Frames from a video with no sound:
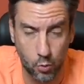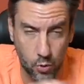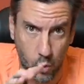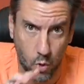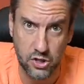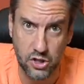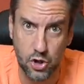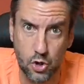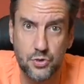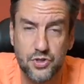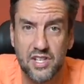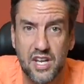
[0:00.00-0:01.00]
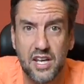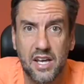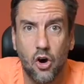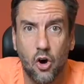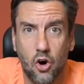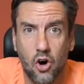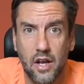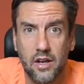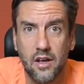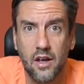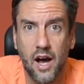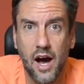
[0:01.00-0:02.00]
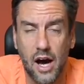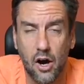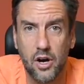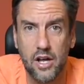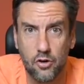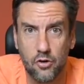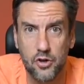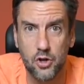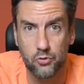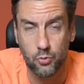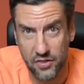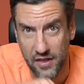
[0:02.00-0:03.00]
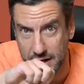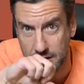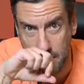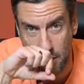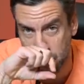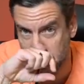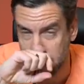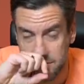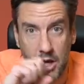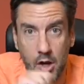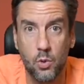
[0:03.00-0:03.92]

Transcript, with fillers: We want you sitting on our interviews with head coaches.